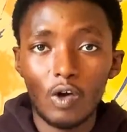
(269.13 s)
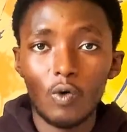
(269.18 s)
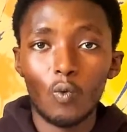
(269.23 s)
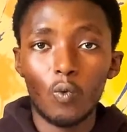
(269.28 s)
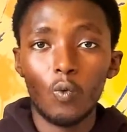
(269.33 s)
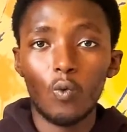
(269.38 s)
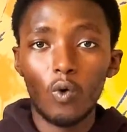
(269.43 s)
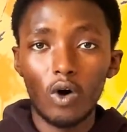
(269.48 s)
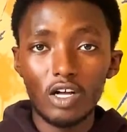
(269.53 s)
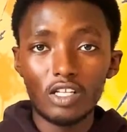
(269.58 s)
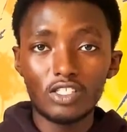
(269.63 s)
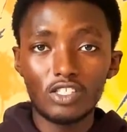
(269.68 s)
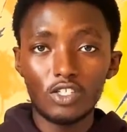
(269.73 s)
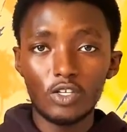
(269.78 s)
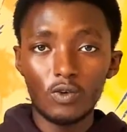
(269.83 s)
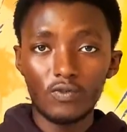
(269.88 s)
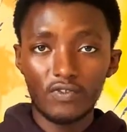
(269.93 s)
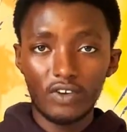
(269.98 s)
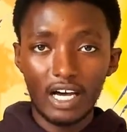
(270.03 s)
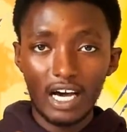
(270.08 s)
Once
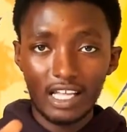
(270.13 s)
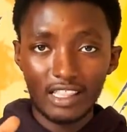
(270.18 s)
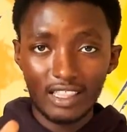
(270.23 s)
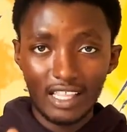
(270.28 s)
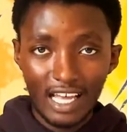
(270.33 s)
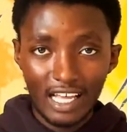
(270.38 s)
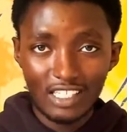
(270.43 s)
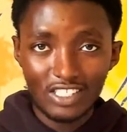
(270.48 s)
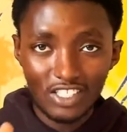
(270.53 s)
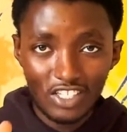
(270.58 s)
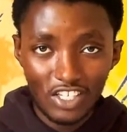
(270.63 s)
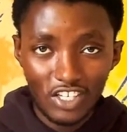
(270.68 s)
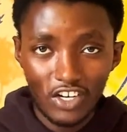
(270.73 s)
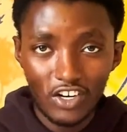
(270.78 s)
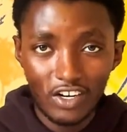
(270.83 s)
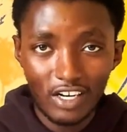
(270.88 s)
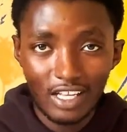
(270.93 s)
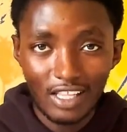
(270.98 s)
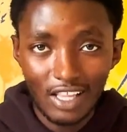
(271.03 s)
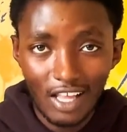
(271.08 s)
you've got that
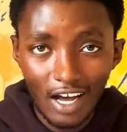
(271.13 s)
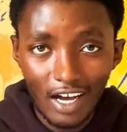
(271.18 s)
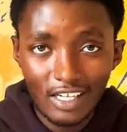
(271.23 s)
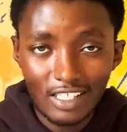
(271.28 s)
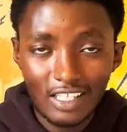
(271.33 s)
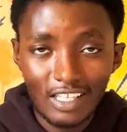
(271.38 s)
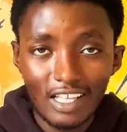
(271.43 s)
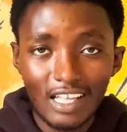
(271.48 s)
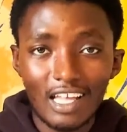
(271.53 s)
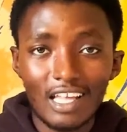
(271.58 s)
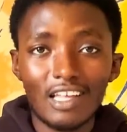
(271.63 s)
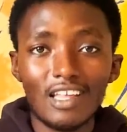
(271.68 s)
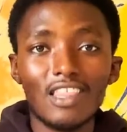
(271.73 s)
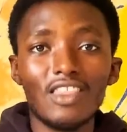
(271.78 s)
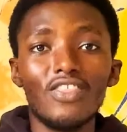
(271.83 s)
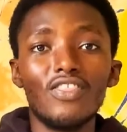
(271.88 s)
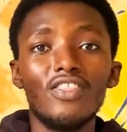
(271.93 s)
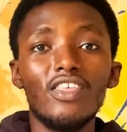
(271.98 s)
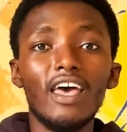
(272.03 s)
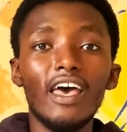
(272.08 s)
secured and locked,
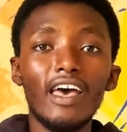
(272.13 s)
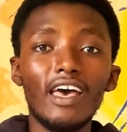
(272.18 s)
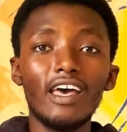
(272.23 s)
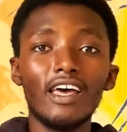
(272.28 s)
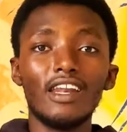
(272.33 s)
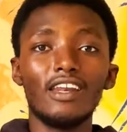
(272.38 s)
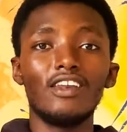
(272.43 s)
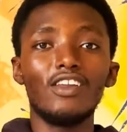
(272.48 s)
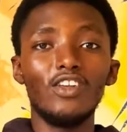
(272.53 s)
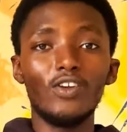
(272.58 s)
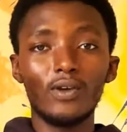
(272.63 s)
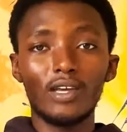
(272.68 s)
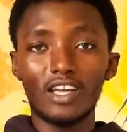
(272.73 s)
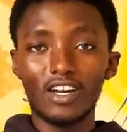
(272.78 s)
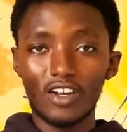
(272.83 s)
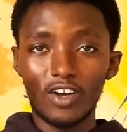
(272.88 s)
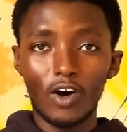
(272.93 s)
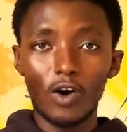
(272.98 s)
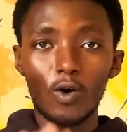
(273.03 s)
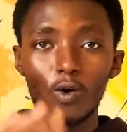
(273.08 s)
then you
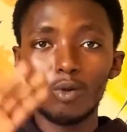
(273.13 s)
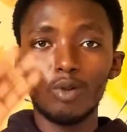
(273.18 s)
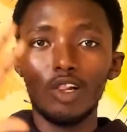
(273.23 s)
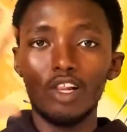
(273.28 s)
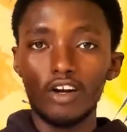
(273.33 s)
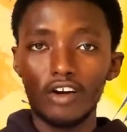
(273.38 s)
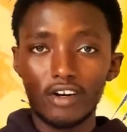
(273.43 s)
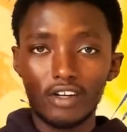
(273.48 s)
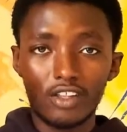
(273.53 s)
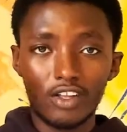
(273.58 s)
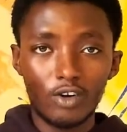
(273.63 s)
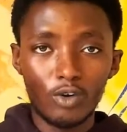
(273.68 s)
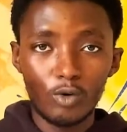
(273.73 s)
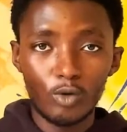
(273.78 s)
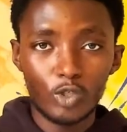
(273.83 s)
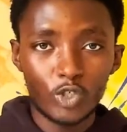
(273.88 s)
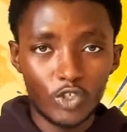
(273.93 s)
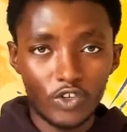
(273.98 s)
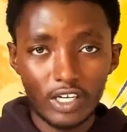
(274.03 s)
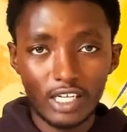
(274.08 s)
can go learn the new
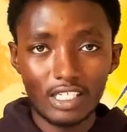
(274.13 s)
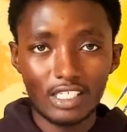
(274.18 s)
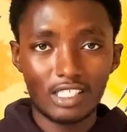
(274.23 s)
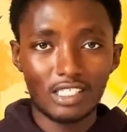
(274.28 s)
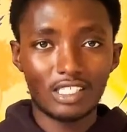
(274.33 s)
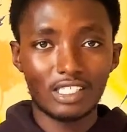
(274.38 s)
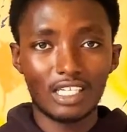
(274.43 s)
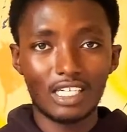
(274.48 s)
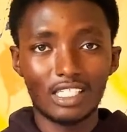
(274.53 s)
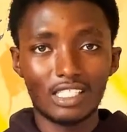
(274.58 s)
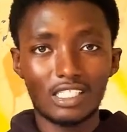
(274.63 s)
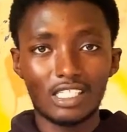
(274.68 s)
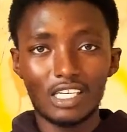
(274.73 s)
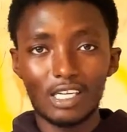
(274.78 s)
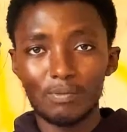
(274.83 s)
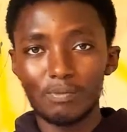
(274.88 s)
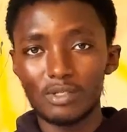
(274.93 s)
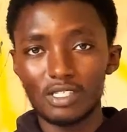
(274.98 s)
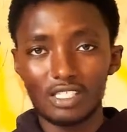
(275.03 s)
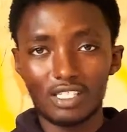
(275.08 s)
tricks and
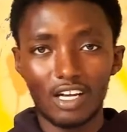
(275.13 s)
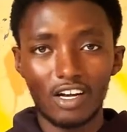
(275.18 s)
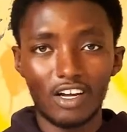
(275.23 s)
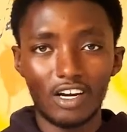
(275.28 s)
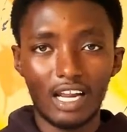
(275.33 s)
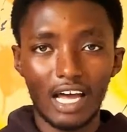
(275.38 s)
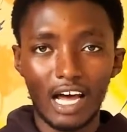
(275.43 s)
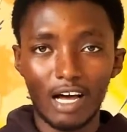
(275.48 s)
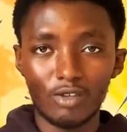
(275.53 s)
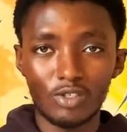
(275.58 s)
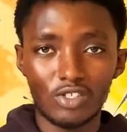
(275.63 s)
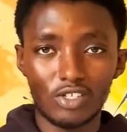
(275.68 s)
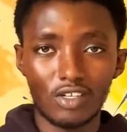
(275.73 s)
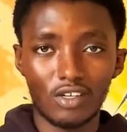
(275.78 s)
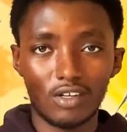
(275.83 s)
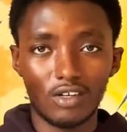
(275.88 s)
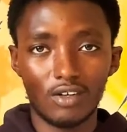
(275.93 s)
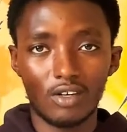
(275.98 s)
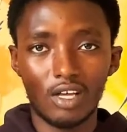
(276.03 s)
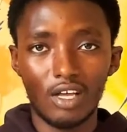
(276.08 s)
tips on how
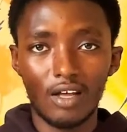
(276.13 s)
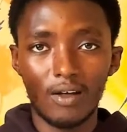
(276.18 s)
to